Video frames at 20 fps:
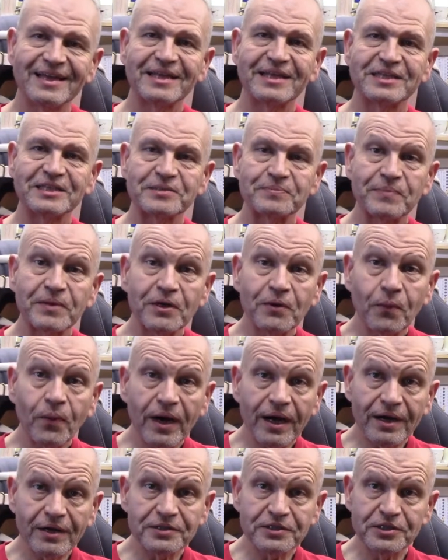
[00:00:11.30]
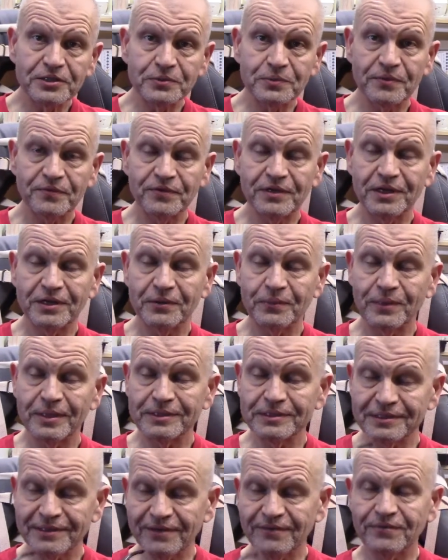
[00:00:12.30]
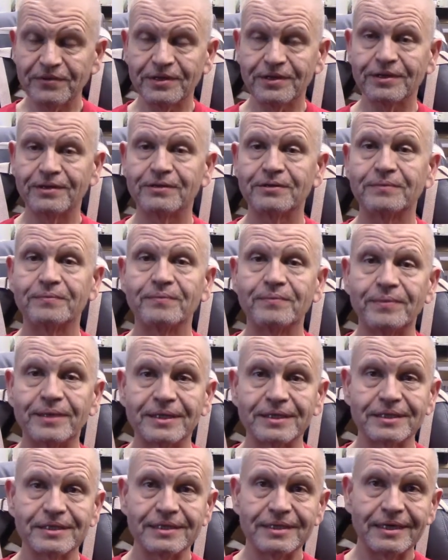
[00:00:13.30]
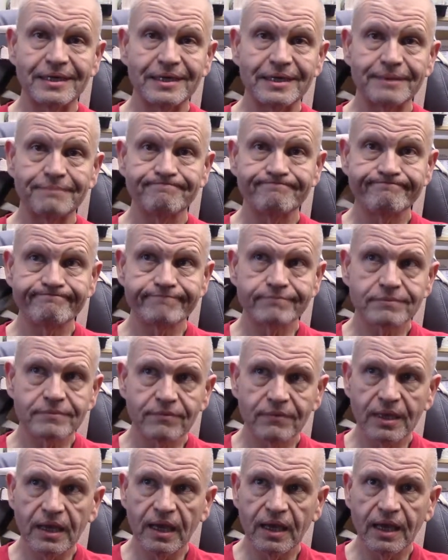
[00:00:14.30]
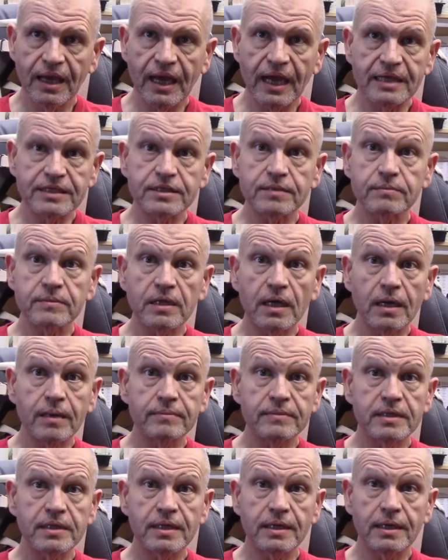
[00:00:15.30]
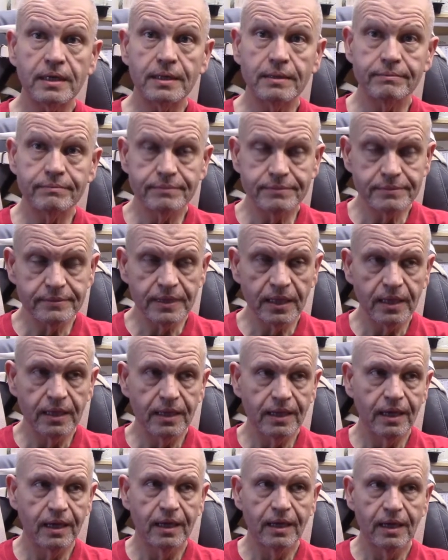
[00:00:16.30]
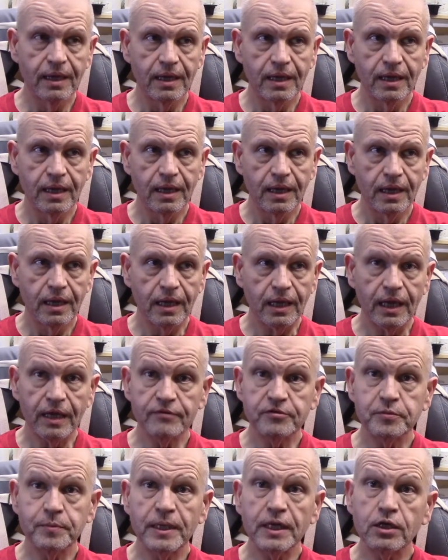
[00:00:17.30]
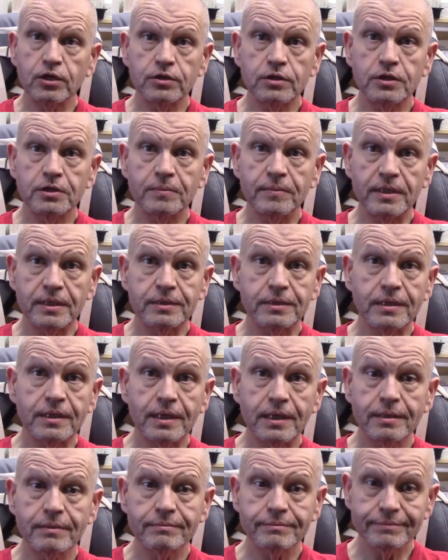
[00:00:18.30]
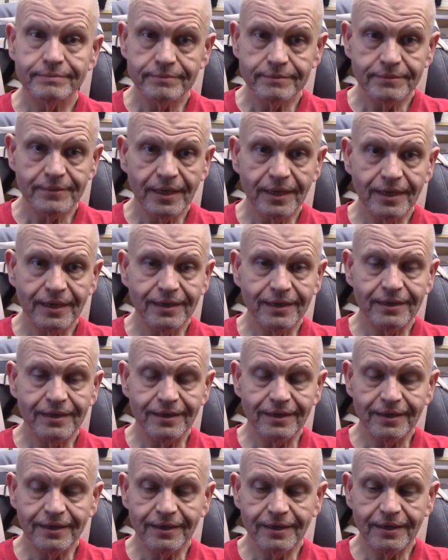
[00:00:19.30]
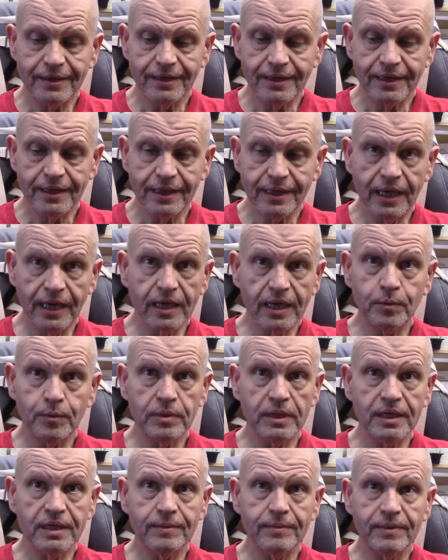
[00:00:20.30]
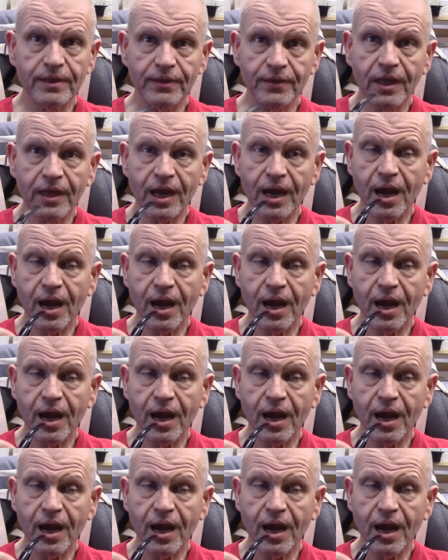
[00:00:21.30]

Been a while since we've done a Wednesday video, but uh, had some time today. Life's been good to me today, and uh, can't complain about that.